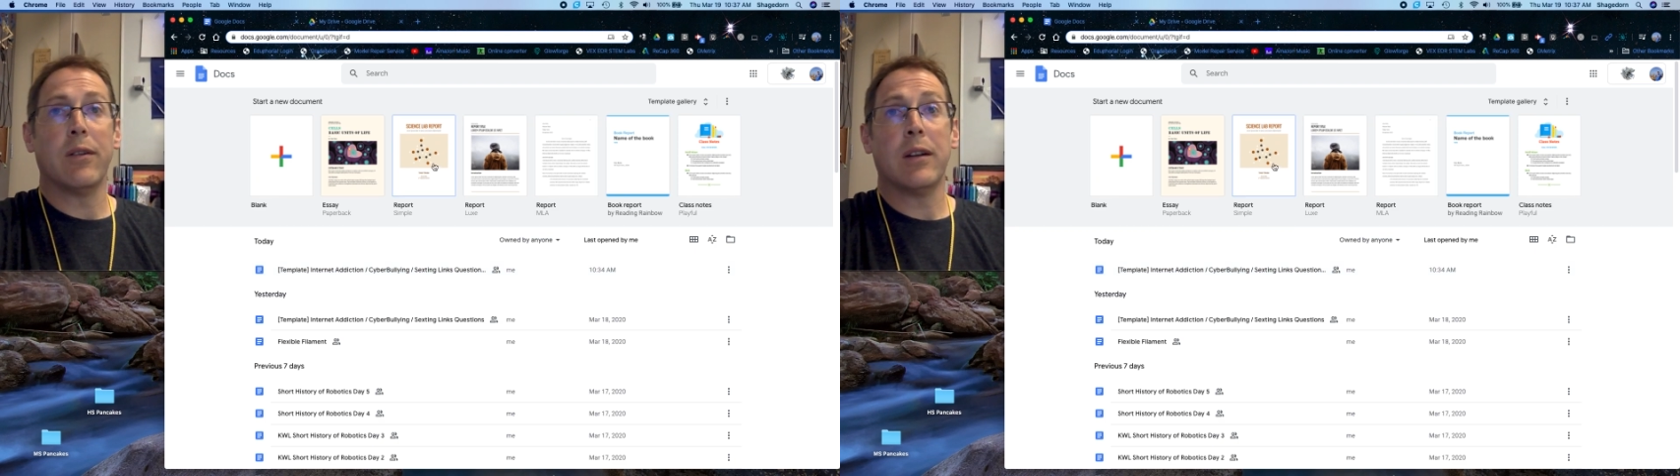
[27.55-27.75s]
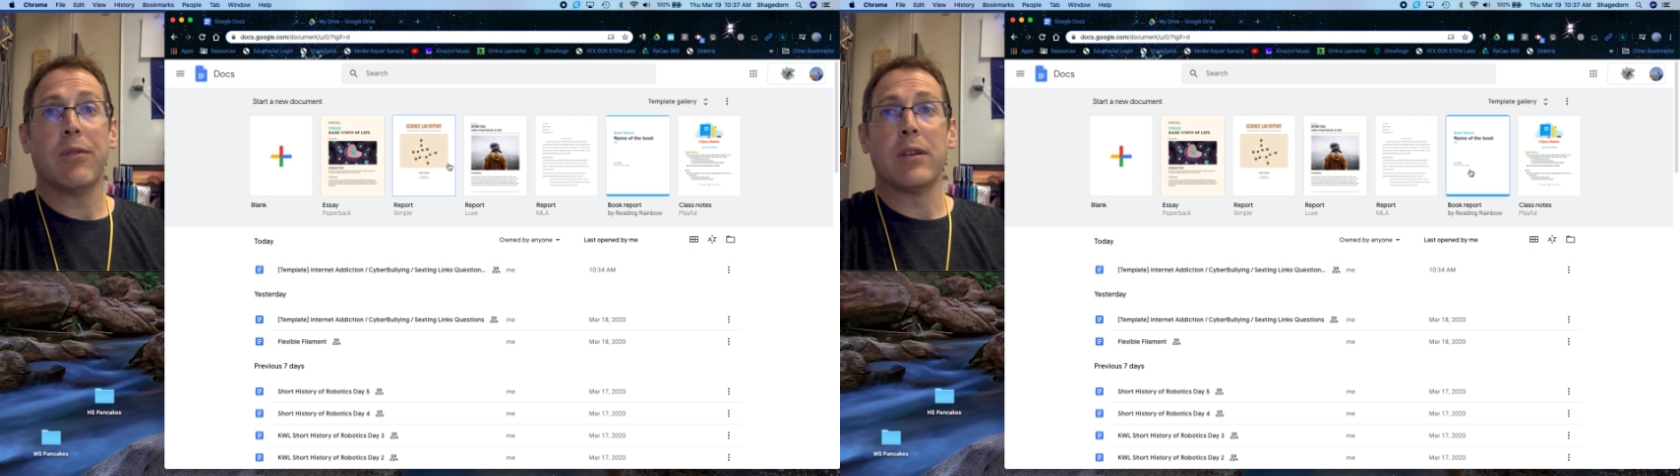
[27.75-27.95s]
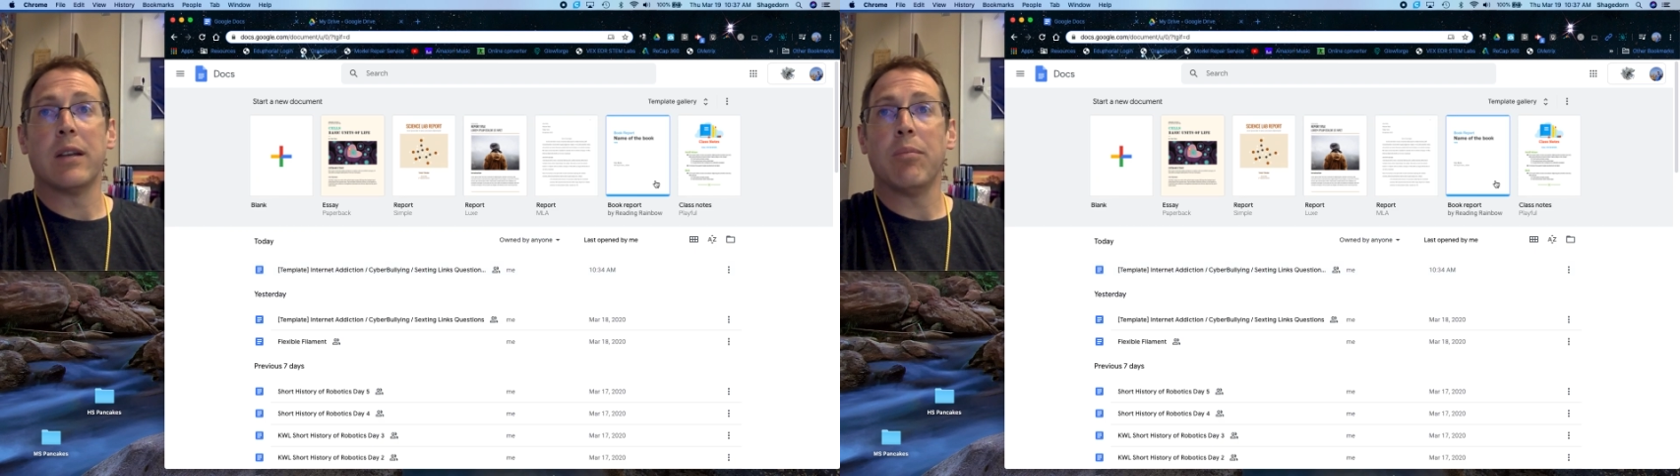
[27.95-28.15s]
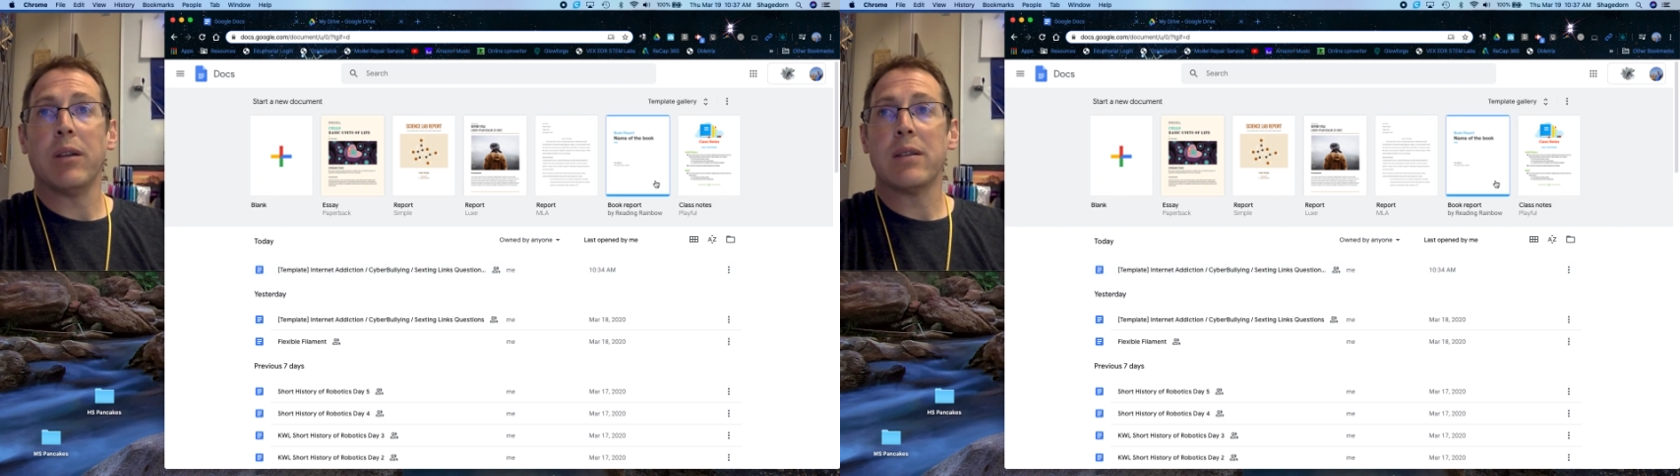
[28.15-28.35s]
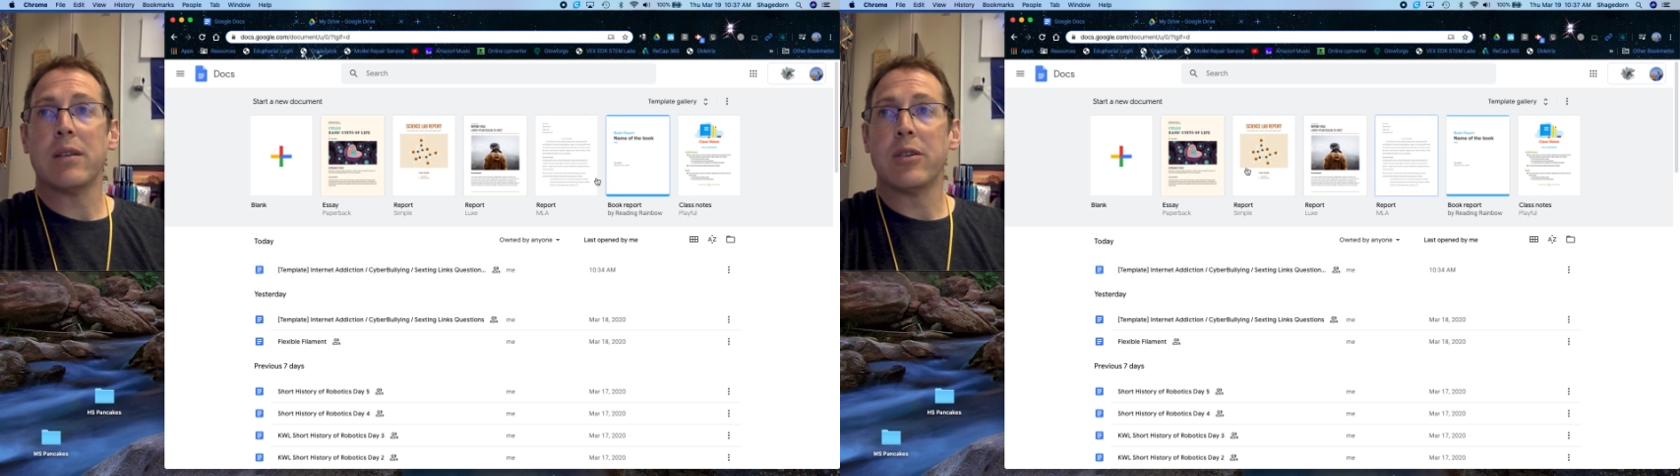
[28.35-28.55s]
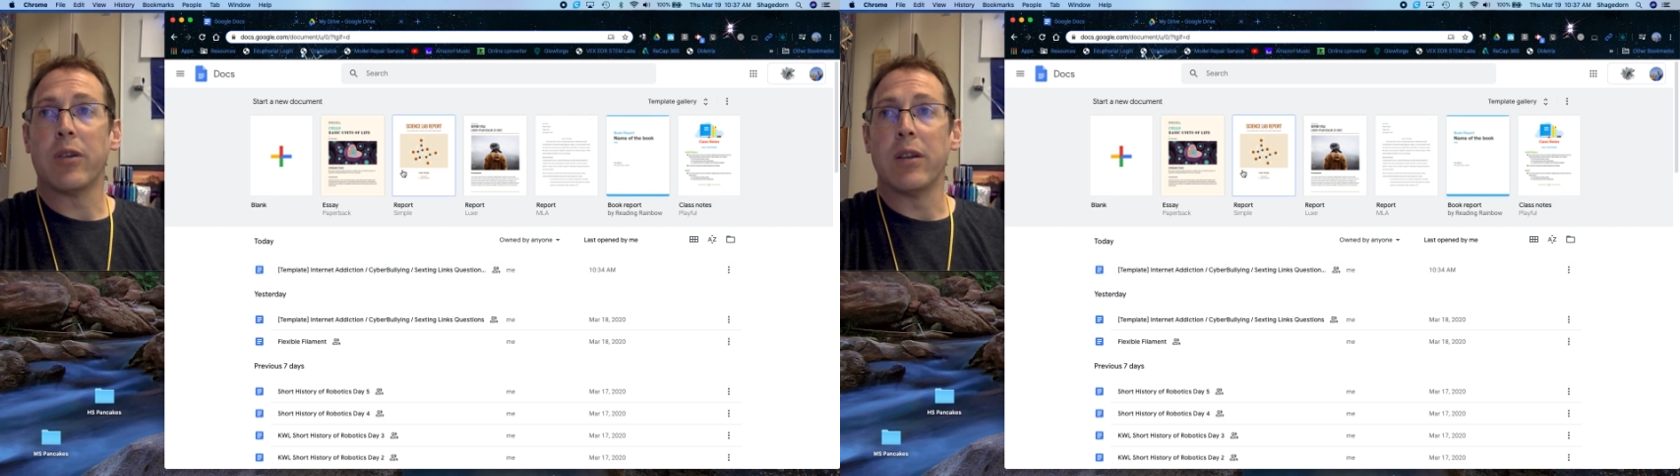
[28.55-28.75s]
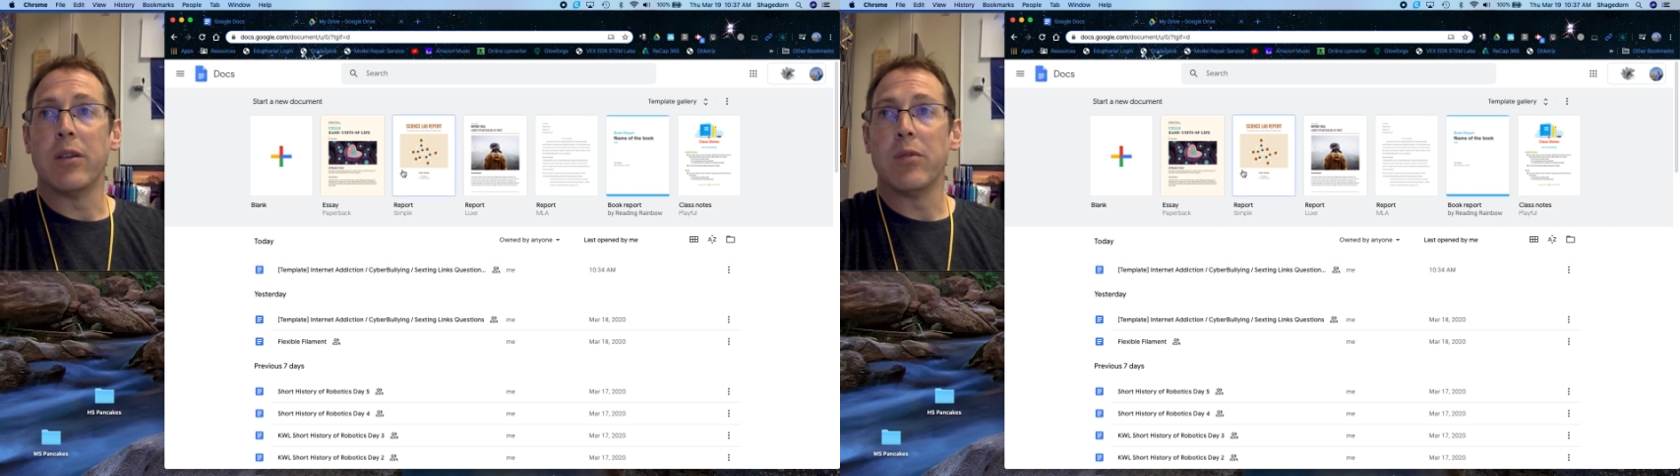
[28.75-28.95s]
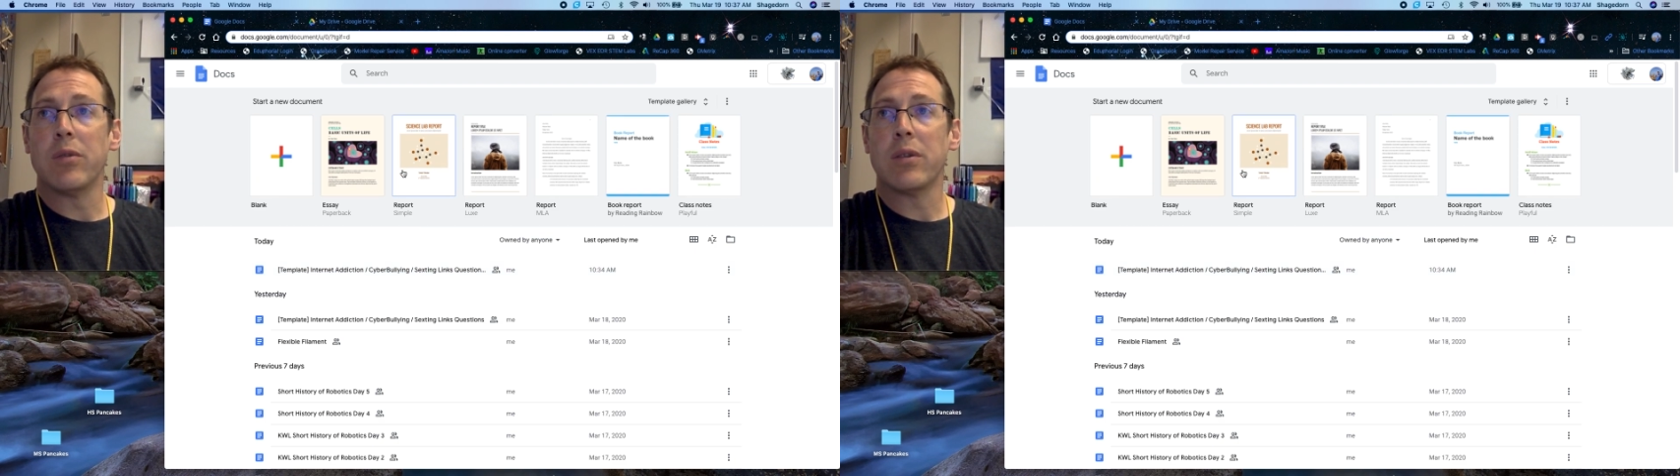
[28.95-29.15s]
different templates that you can
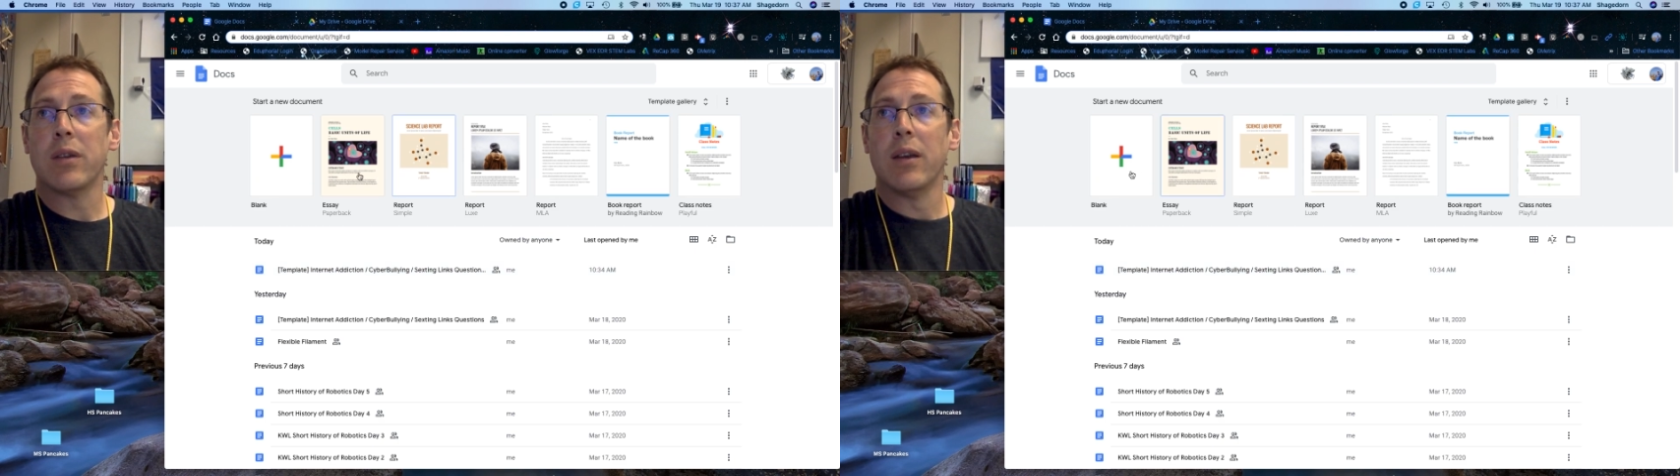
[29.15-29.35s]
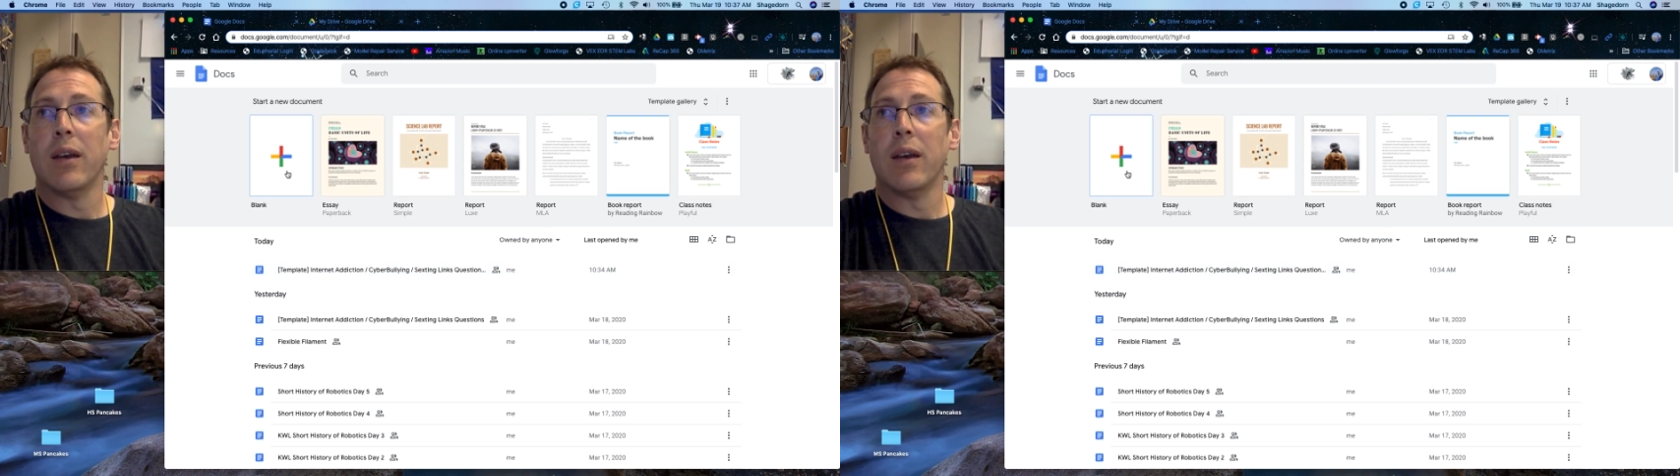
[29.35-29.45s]
use.